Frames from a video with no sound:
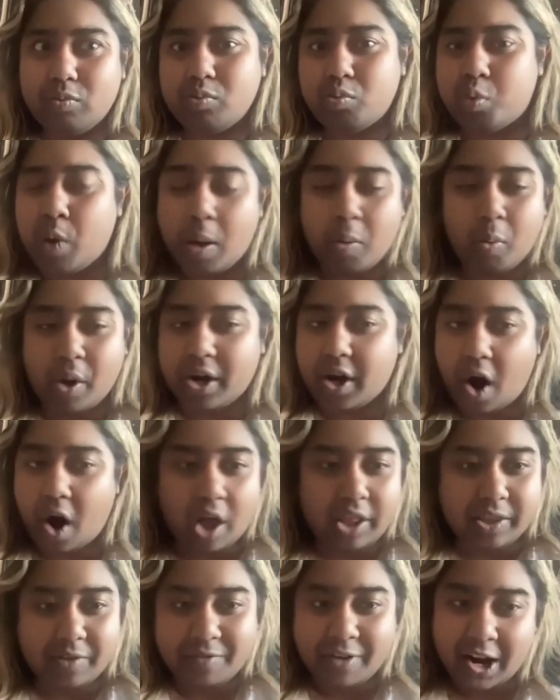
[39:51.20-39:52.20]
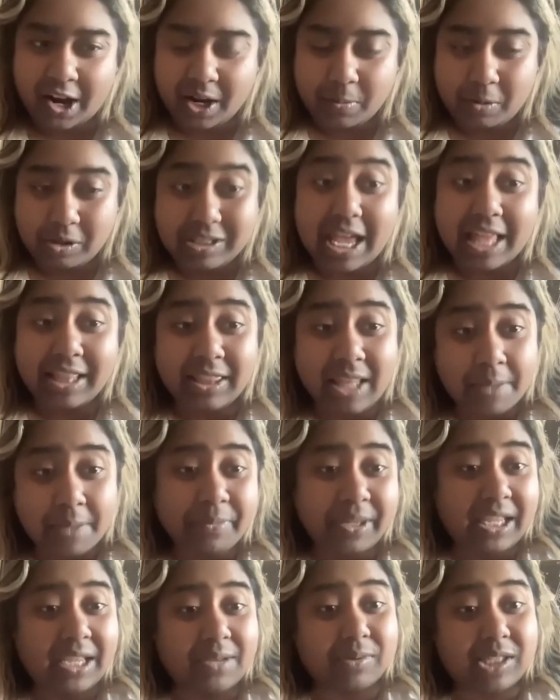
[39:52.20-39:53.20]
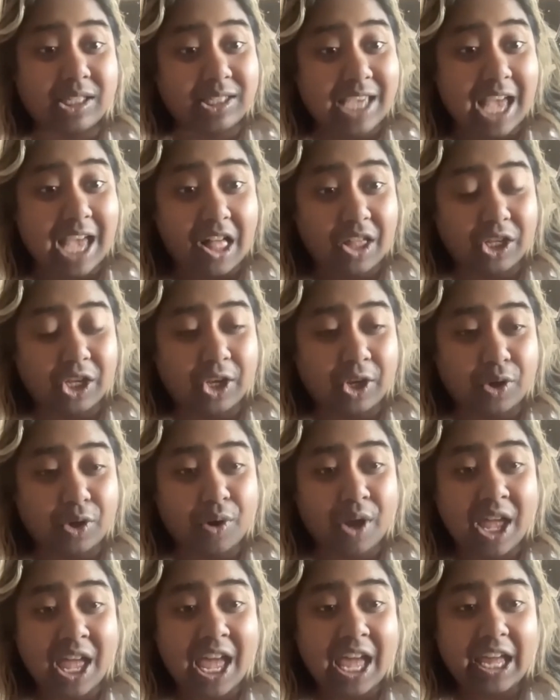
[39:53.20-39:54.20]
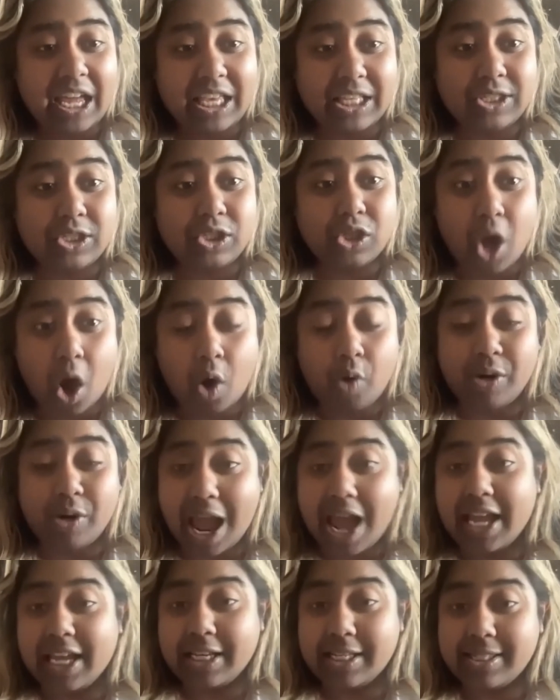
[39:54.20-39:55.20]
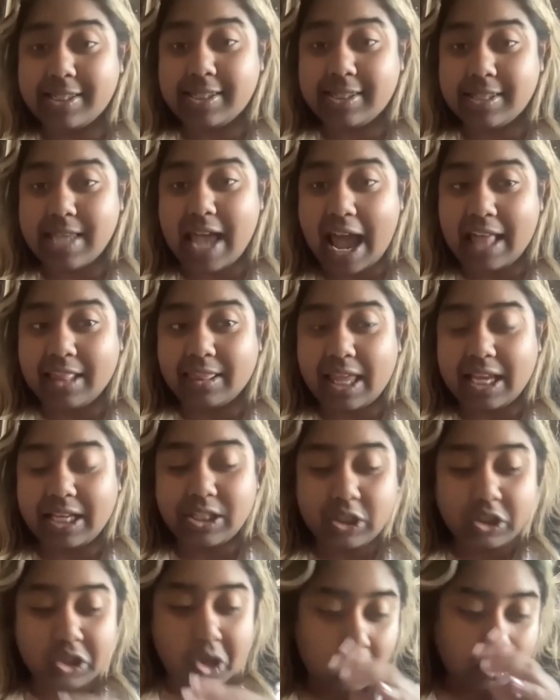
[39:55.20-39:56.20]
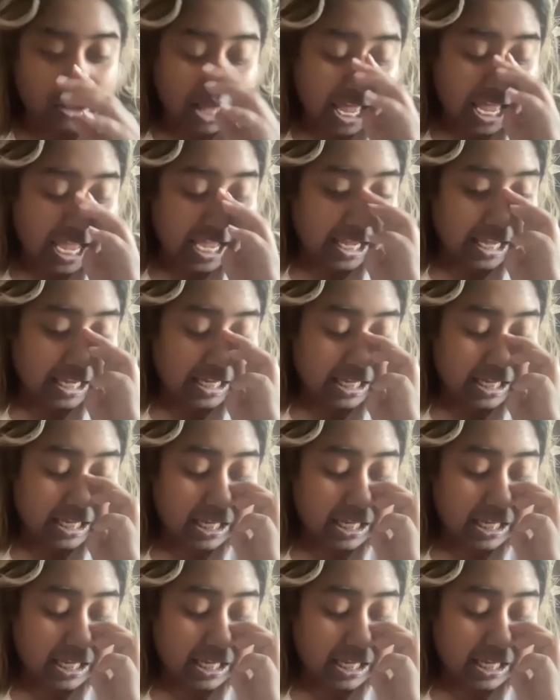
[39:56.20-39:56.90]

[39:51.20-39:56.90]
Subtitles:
well, what are all the variables, and them being able to tell you is so nice, and like so like,